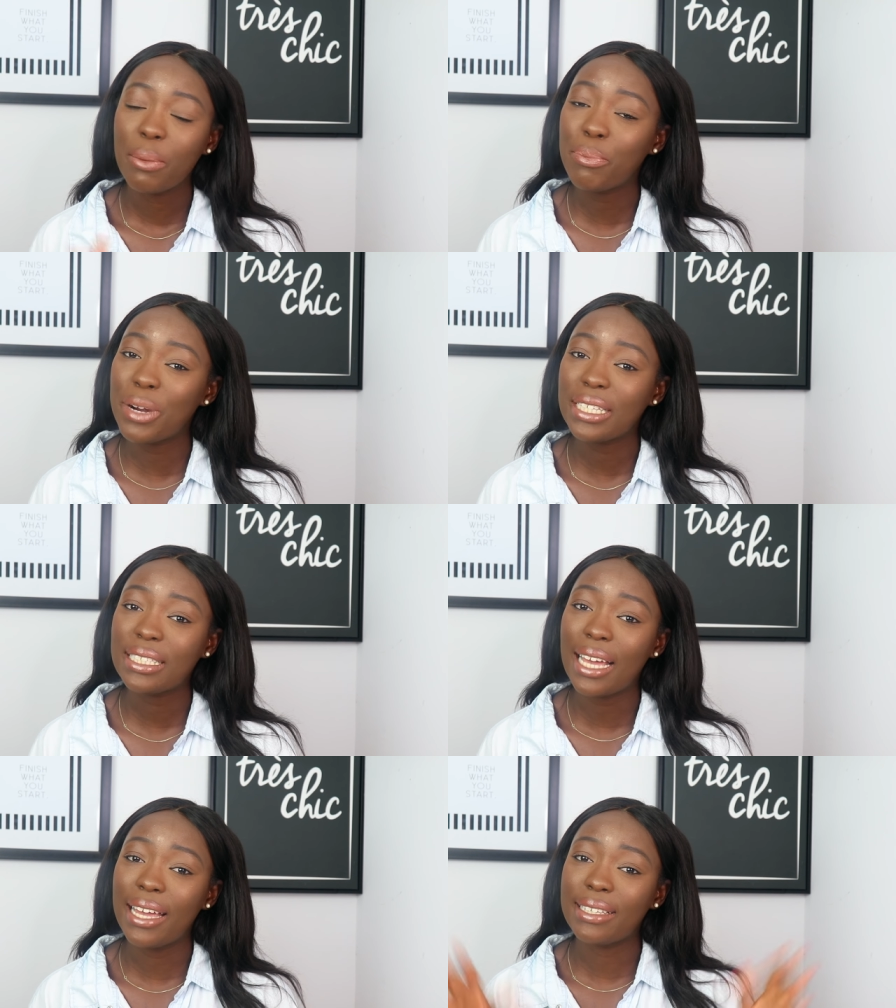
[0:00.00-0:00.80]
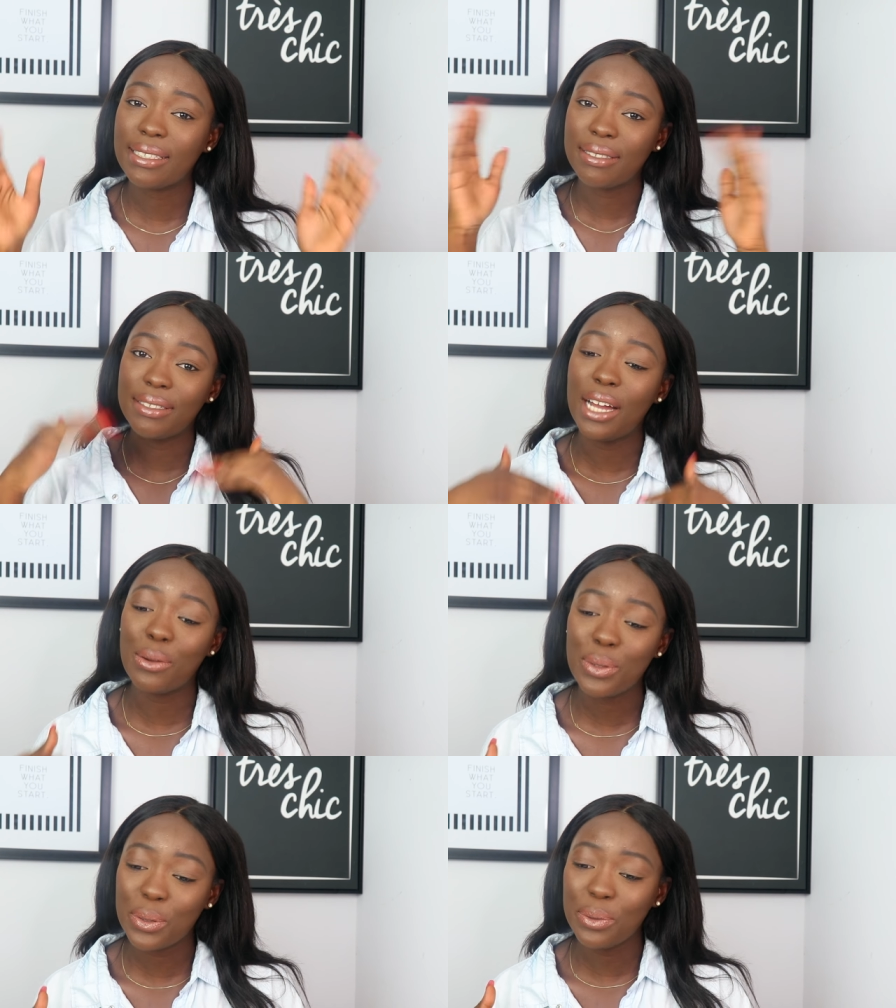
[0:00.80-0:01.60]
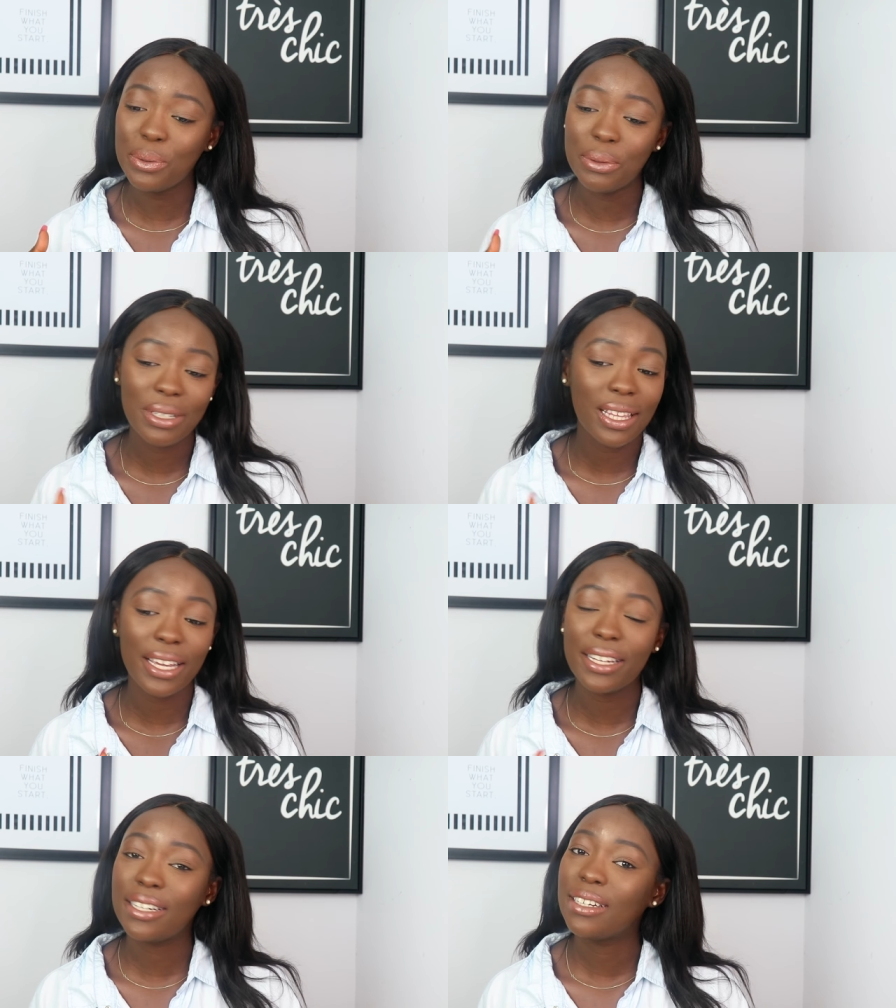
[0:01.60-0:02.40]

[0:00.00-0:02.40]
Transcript: breast size down to, like,